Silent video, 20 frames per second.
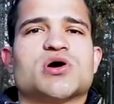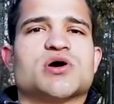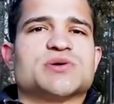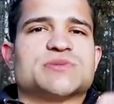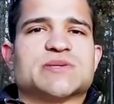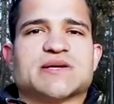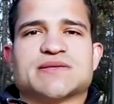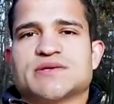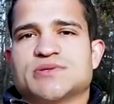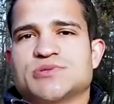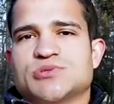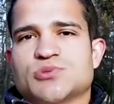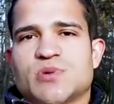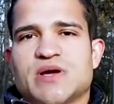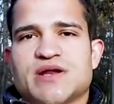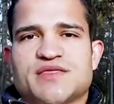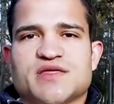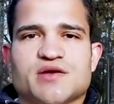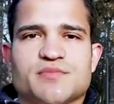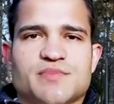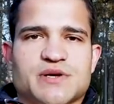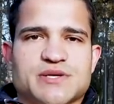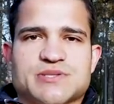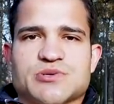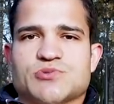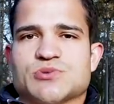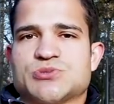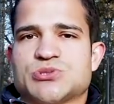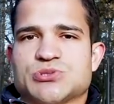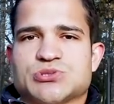guards, I didn't do anything
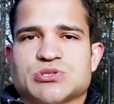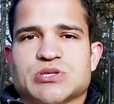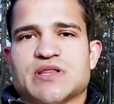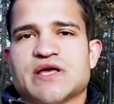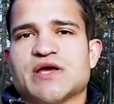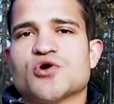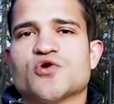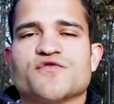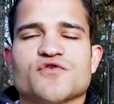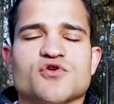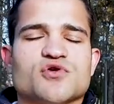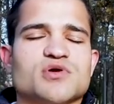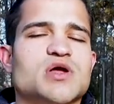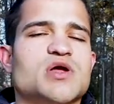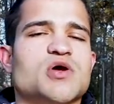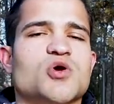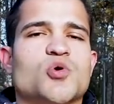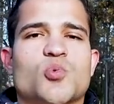because it was just a layover,